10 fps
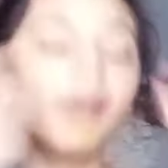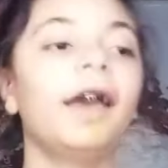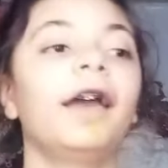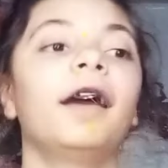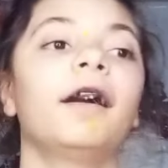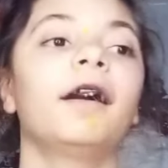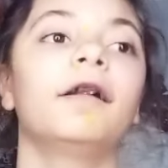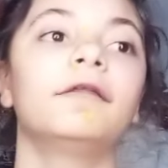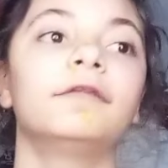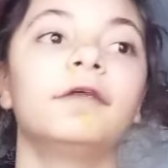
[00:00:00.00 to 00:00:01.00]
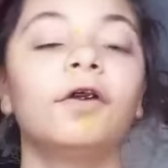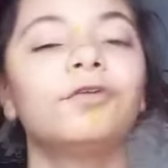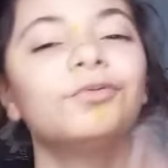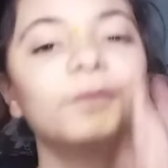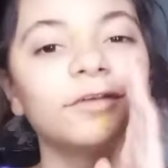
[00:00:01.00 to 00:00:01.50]
And it
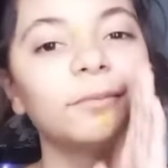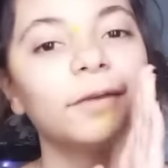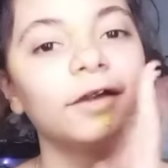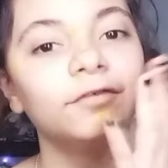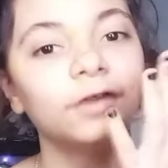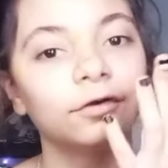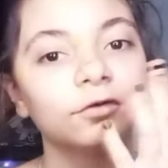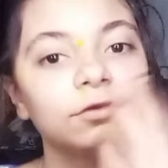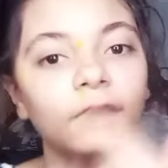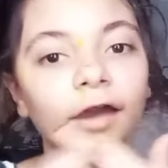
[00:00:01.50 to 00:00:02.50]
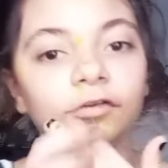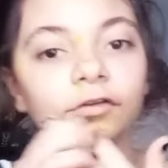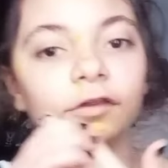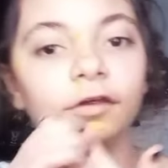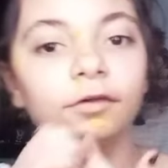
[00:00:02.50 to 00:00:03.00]
also messed up my fingers,
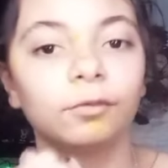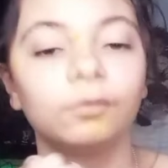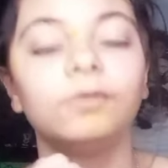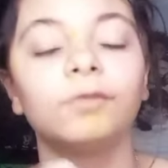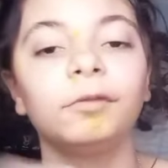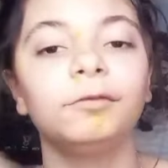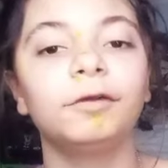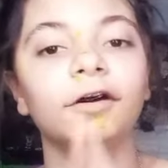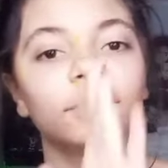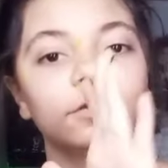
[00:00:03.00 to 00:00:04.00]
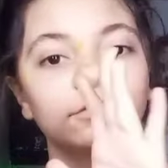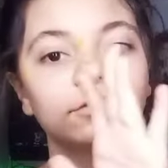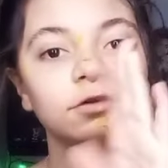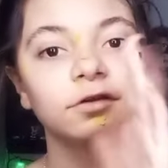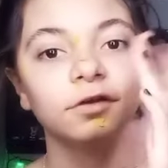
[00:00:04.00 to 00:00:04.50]
actually. You want me to be
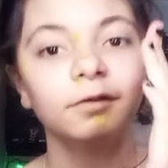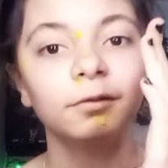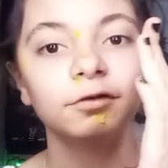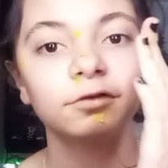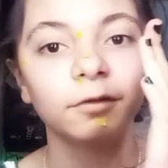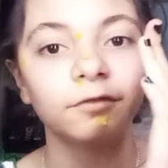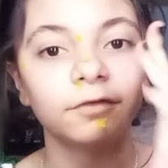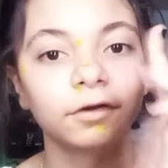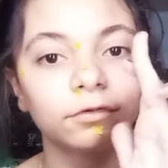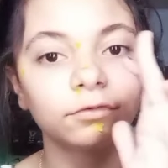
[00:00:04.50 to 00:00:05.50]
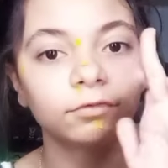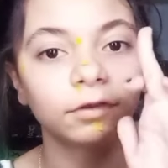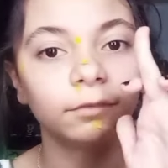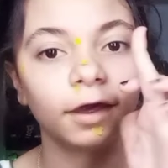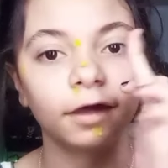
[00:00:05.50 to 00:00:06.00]
honest? It messed up my fingers
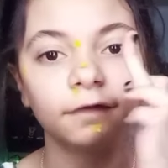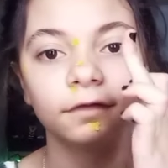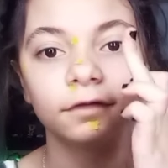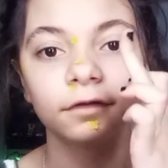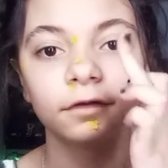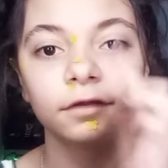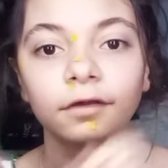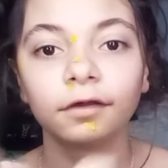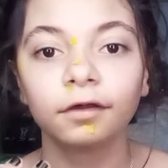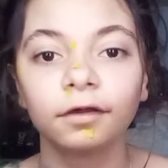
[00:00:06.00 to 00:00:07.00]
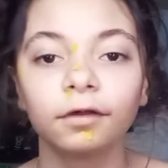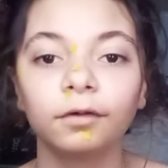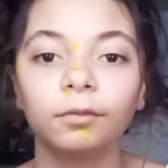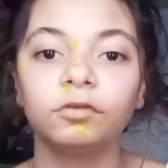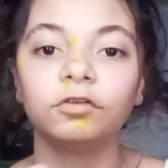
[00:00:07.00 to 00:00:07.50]
really bad.
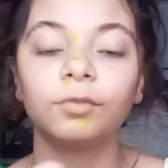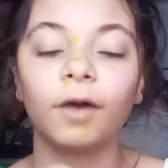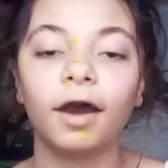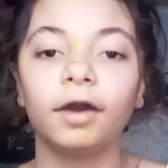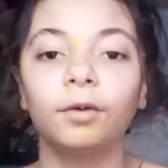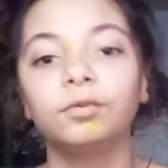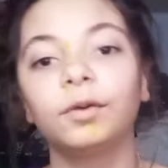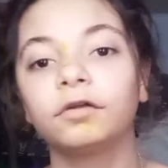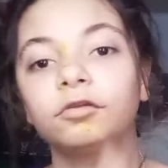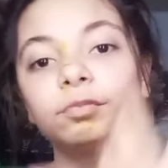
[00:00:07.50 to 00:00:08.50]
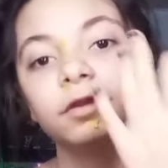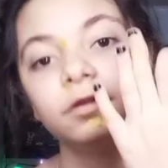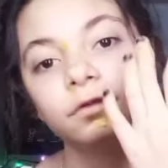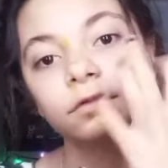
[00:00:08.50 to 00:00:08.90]
Which is why I always wear a splint.